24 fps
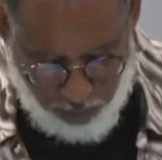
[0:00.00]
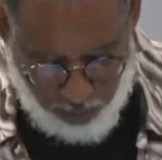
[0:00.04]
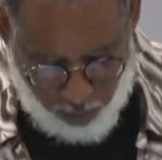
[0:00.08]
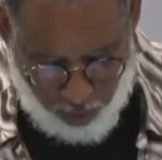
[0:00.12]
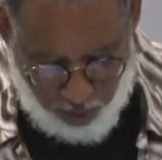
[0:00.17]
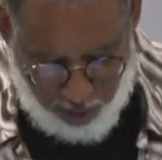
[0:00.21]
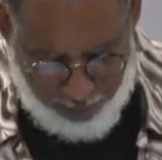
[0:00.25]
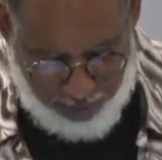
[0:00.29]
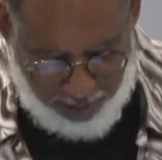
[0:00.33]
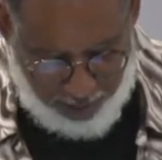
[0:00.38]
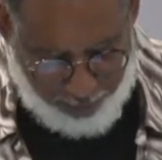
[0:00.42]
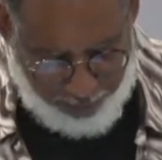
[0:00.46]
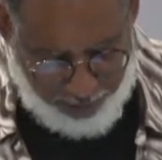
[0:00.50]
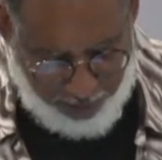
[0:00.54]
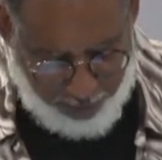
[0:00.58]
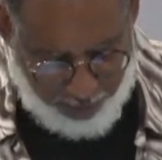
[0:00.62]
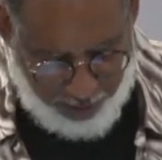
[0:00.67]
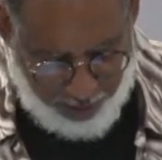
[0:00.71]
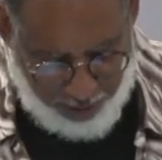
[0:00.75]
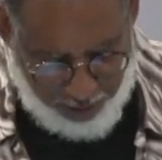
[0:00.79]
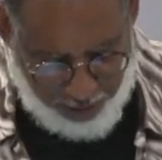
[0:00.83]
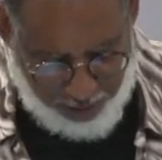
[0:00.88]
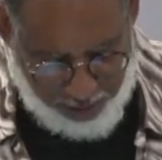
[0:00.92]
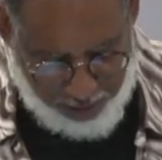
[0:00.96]
What about people
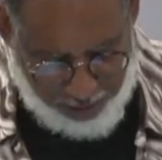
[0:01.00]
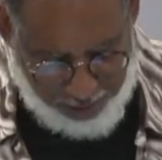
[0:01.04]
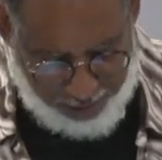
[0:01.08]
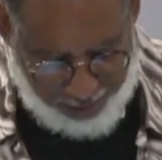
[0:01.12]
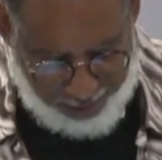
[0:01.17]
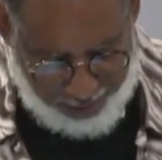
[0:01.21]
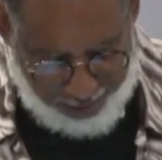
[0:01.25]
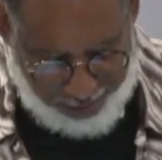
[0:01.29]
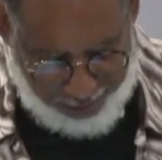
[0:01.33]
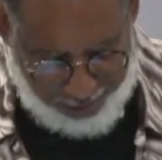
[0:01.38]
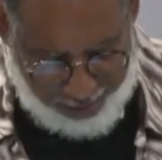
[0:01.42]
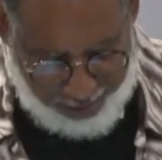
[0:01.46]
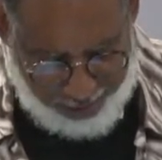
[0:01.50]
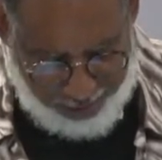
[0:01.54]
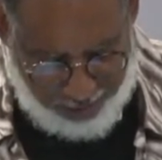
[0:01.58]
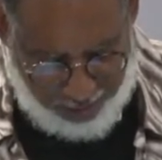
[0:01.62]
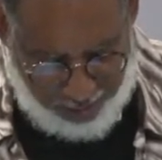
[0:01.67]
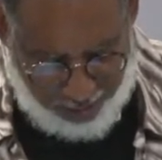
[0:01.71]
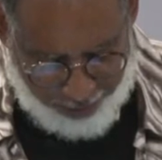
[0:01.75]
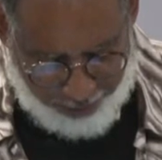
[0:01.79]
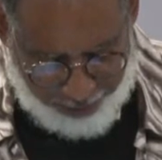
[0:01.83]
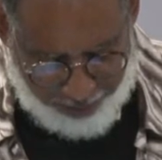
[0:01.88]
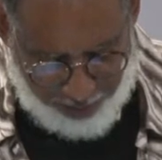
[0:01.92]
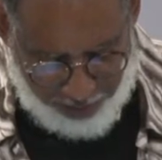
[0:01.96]
that just
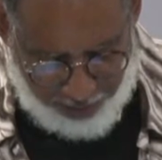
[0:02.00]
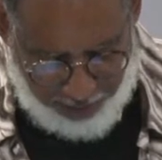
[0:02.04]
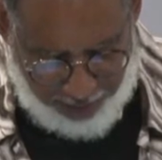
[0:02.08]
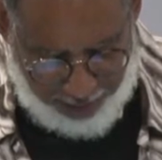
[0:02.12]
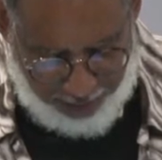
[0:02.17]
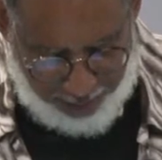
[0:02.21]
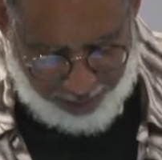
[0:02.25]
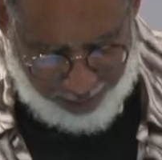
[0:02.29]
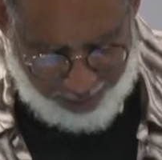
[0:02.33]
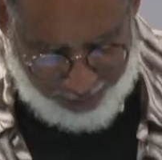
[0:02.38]
are full of